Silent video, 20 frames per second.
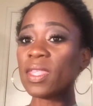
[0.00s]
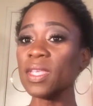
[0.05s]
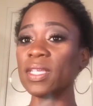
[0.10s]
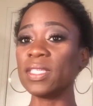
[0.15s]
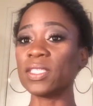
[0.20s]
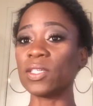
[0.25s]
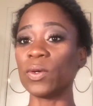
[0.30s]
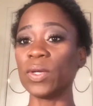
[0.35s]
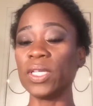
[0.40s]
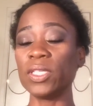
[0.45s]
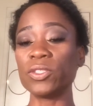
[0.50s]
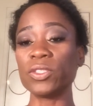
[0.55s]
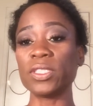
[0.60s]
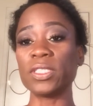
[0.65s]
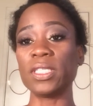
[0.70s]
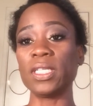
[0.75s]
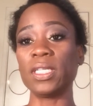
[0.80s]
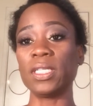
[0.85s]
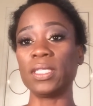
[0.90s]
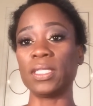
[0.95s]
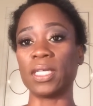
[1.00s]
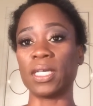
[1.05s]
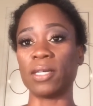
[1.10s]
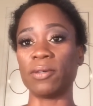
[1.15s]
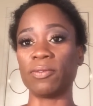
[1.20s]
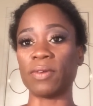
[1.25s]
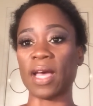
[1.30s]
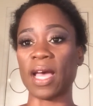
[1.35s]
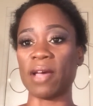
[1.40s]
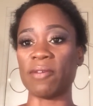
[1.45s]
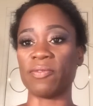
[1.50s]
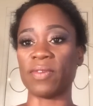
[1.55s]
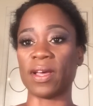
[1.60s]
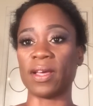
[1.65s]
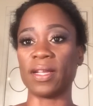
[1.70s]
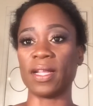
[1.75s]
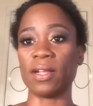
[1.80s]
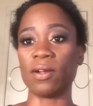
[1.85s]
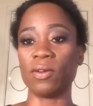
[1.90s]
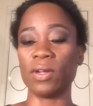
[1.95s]
So interesting enough, I
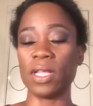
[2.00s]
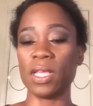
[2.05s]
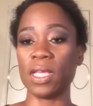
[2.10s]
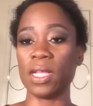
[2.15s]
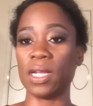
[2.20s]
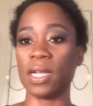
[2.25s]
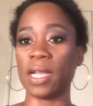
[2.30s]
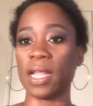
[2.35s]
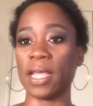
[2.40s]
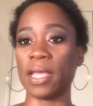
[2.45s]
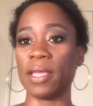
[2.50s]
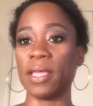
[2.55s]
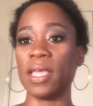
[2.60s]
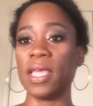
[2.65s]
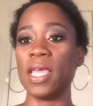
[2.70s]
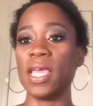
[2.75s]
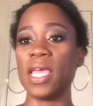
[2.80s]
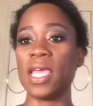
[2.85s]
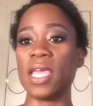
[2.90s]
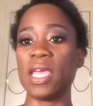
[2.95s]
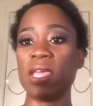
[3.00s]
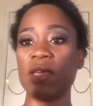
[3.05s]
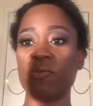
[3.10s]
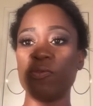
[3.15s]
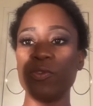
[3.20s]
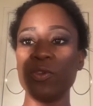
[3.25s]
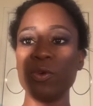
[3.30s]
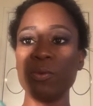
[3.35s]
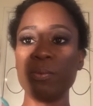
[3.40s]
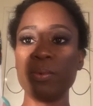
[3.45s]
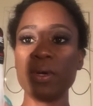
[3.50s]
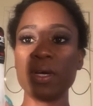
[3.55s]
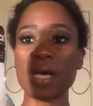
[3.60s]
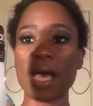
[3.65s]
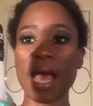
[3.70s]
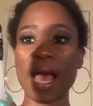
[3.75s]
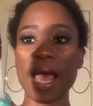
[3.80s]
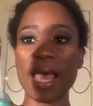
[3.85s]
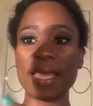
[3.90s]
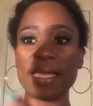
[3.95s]
found out on the internet, if you put
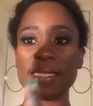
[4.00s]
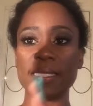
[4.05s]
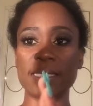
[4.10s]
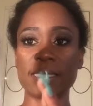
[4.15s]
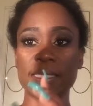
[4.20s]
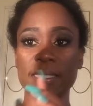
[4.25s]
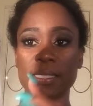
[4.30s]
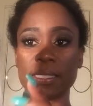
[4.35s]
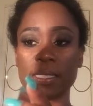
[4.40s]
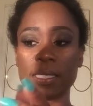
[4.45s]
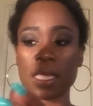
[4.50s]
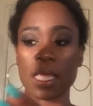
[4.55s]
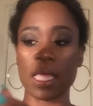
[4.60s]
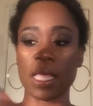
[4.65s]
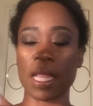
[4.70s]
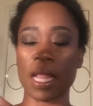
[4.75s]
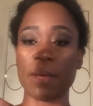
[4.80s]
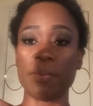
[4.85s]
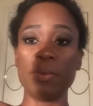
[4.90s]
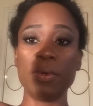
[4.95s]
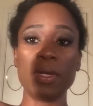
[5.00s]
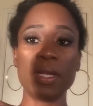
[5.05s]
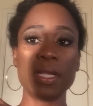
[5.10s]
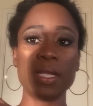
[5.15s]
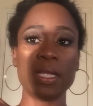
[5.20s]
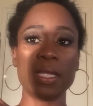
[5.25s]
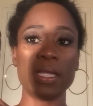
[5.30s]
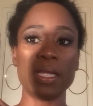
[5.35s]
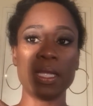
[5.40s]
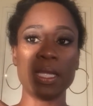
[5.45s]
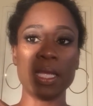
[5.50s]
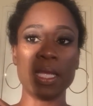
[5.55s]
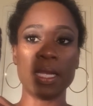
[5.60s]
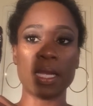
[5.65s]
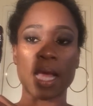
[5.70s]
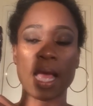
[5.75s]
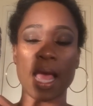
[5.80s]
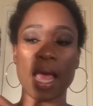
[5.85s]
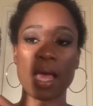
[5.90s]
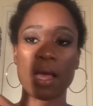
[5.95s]
ice, and I put it in
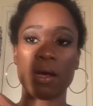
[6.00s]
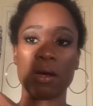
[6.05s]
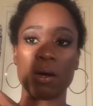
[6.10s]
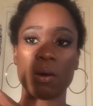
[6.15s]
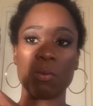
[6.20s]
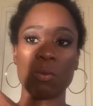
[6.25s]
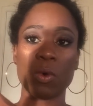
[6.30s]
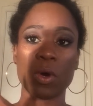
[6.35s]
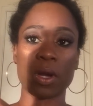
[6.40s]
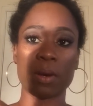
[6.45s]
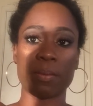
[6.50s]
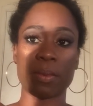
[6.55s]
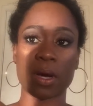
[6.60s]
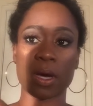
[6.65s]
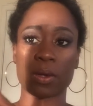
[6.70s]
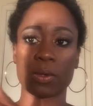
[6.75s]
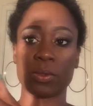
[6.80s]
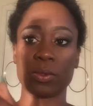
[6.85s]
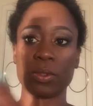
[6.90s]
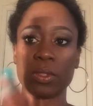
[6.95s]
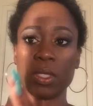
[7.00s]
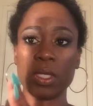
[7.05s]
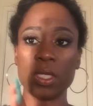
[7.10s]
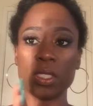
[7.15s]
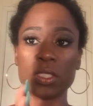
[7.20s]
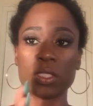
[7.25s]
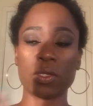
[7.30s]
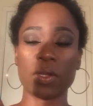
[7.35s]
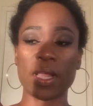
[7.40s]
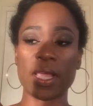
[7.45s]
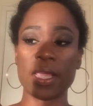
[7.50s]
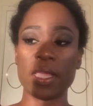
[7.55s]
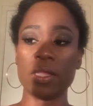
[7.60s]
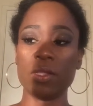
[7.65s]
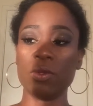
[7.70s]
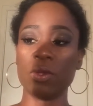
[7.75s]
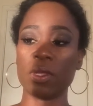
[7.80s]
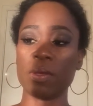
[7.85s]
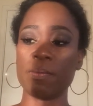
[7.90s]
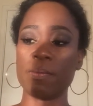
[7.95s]
a water bottle so that
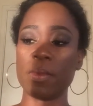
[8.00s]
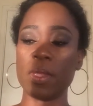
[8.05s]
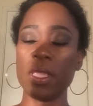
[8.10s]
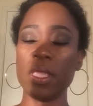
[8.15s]
he could